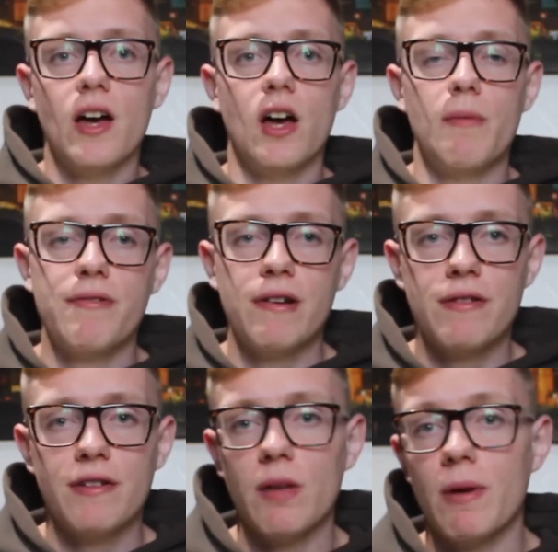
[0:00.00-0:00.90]
If you
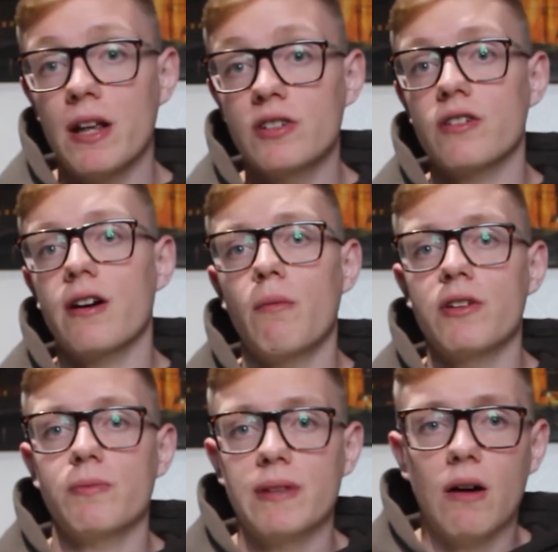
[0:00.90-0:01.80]
follow me on Instagram,
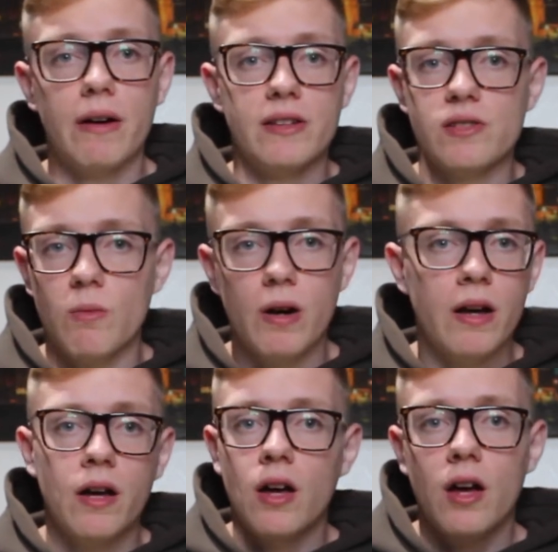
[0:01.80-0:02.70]
which will be down here somewhere,
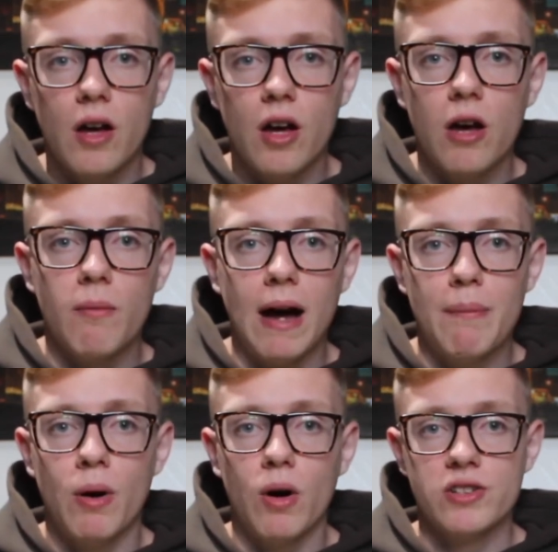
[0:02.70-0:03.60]
I
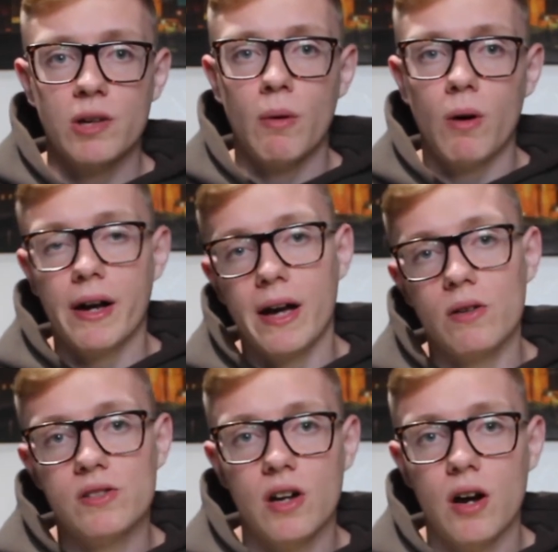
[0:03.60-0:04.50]
post all my
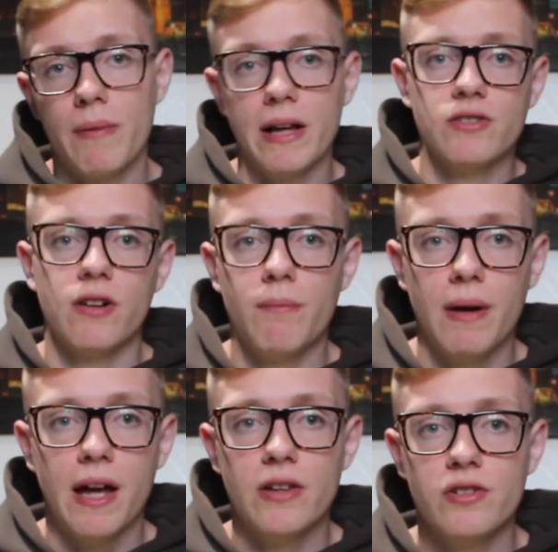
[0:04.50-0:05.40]
workouts on my Instagram
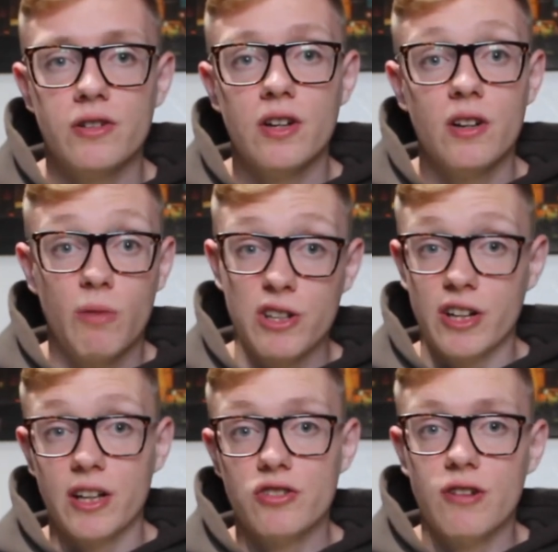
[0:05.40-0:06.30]
page, which
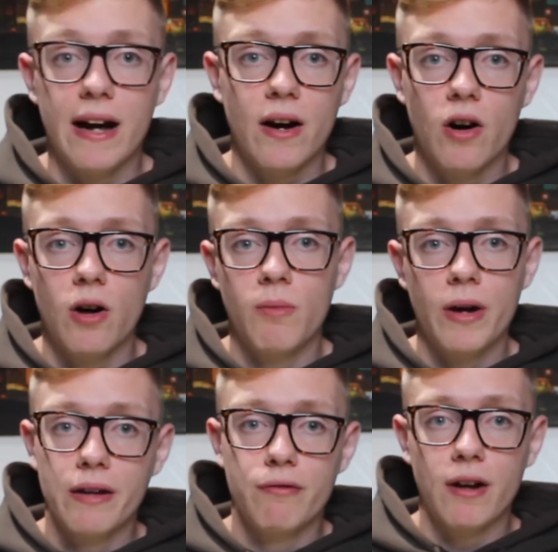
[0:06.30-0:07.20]
you can try at home
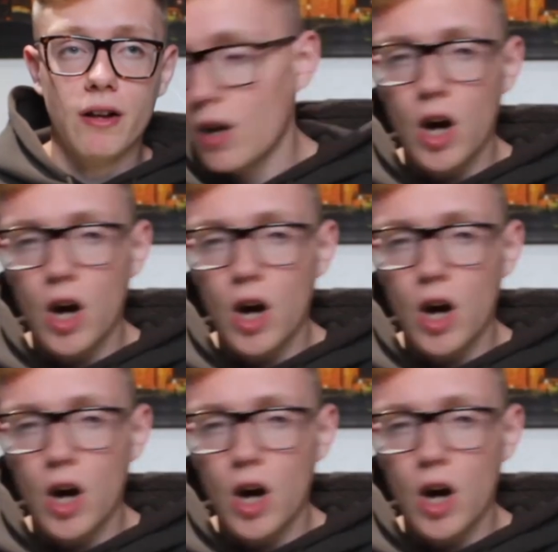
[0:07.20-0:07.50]
or you can follow.